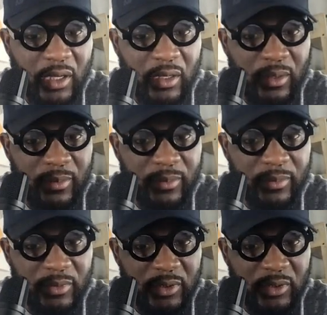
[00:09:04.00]
Um,
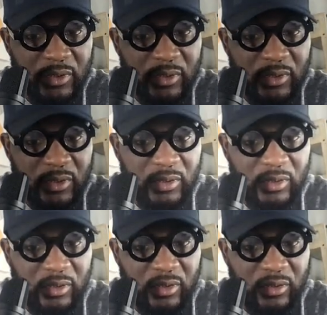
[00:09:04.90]

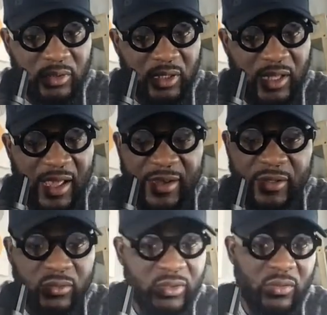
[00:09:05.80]
you can add
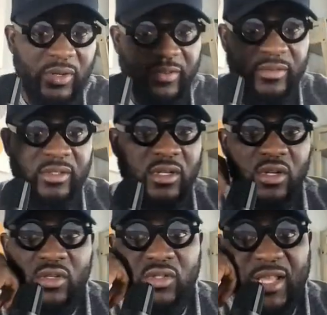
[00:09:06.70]
notes or whatever.
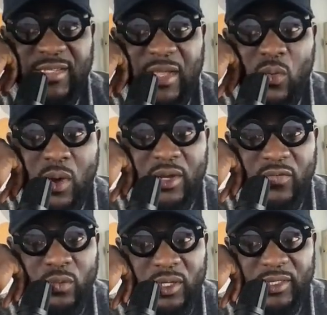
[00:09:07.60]
So that's how
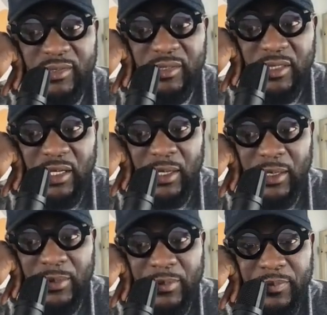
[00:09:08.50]
OneUp works.
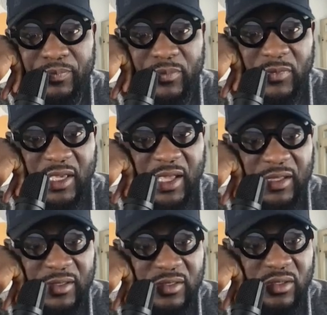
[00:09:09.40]

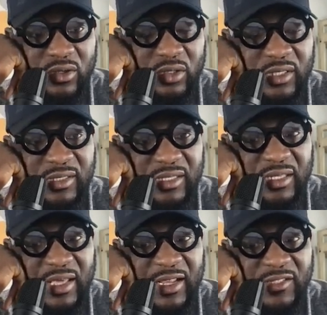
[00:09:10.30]
Yeah, so you can
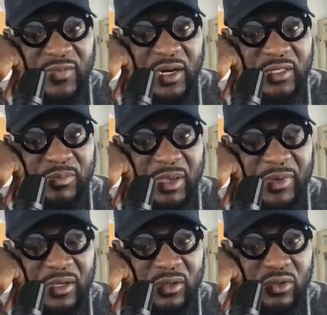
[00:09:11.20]
see that as far as
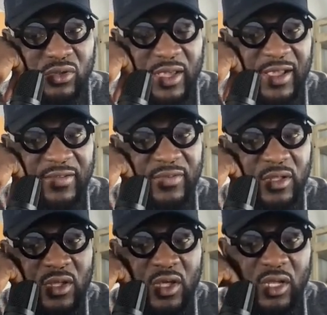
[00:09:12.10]
payment goes, you have
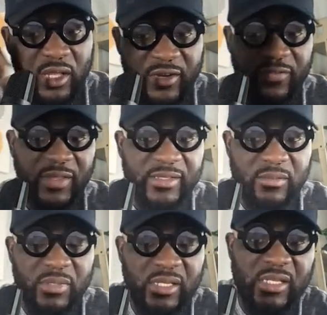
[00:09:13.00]
a lot of
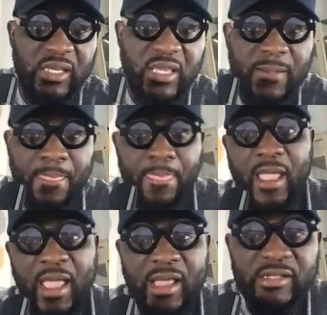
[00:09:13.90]
flexibility
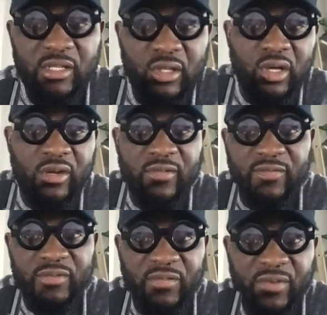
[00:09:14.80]
and a lot
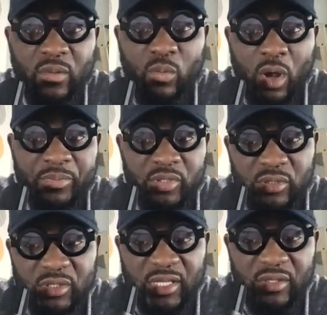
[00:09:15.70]
of different
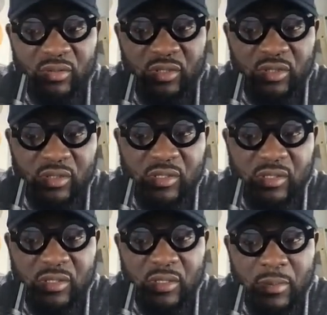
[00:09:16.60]
options that you could use
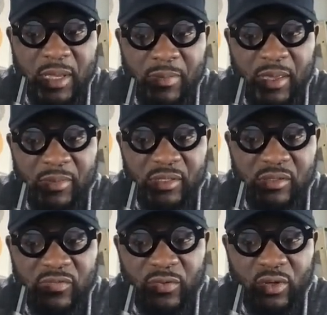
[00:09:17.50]
to make payments
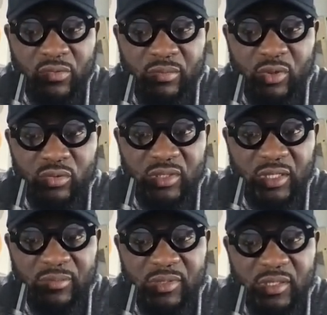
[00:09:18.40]
for your remote
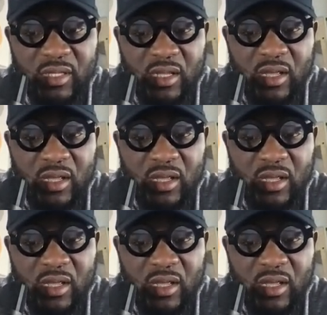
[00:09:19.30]
teams.